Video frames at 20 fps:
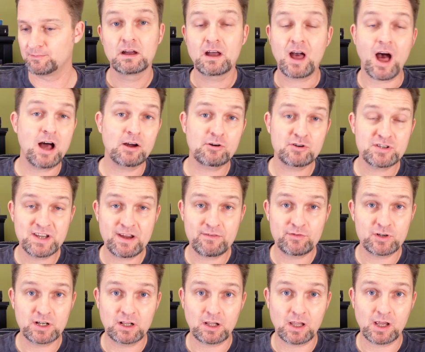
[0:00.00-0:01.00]
Congress
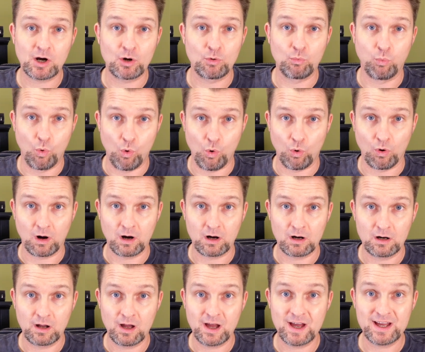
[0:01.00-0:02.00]
never declared
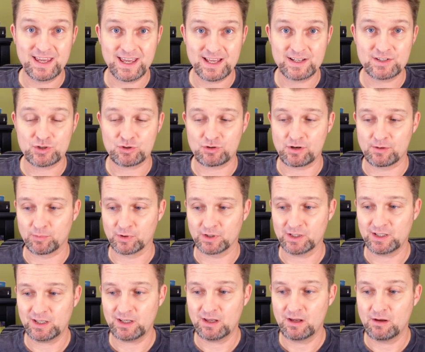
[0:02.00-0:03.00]
war against
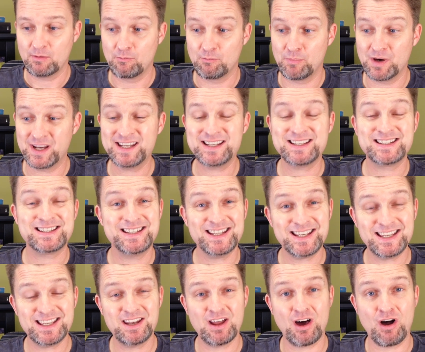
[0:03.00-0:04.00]
Tripoli, but it
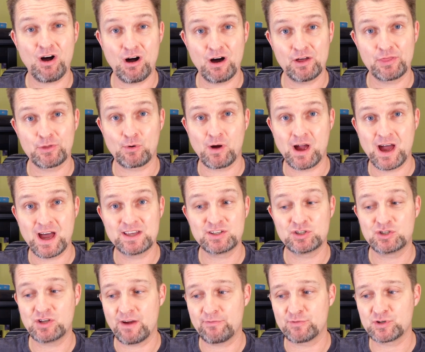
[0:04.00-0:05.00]
did authorize
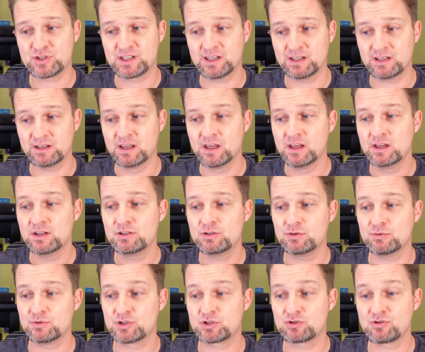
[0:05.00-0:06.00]
Jefferson
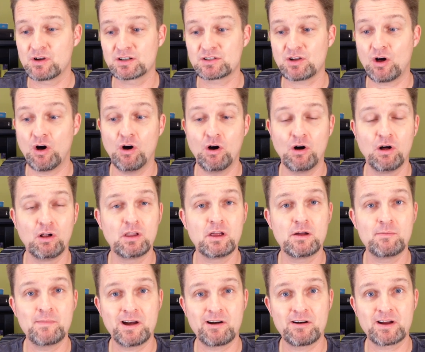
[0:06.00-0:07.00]
to instruct all
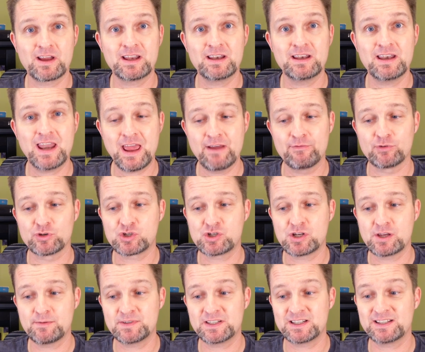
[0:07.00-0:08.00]
American naval
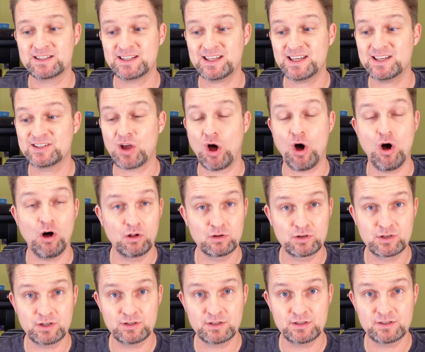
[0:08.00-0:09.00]
ships to seize all
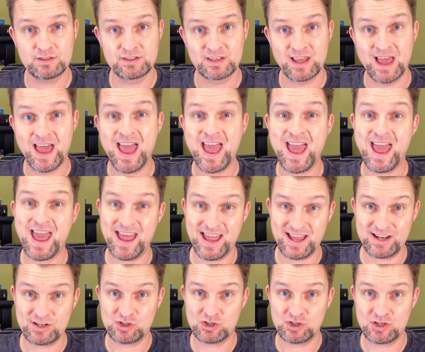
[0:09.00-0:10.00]
goods
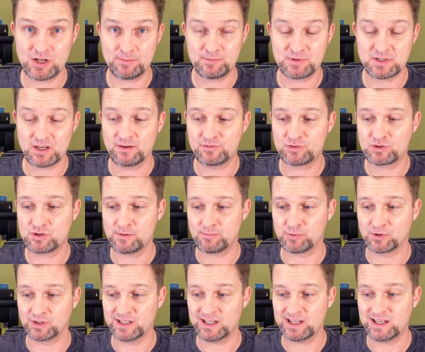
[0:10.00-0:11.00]
and ships of
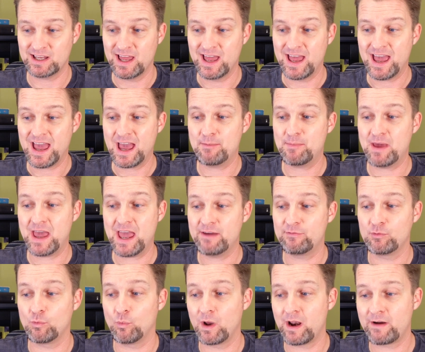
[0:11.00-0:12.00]
Tripoli and behave
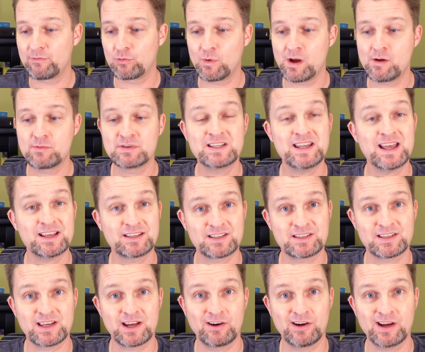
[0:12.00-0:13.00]
in whatever way was
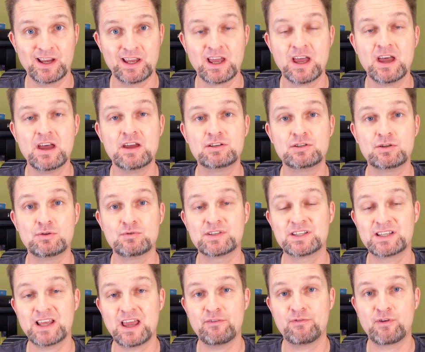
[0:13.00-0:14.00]
necessary to
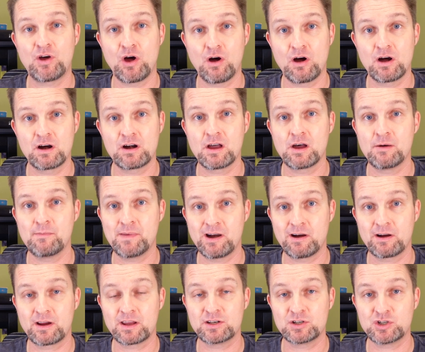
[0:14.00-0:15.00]
safeguard
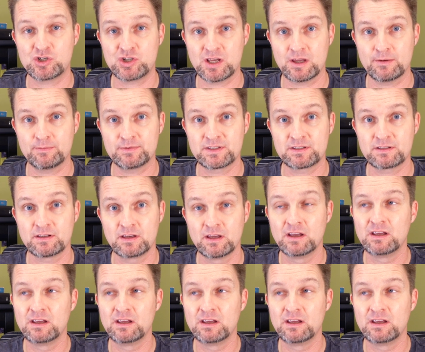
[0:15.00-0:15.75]
American ships.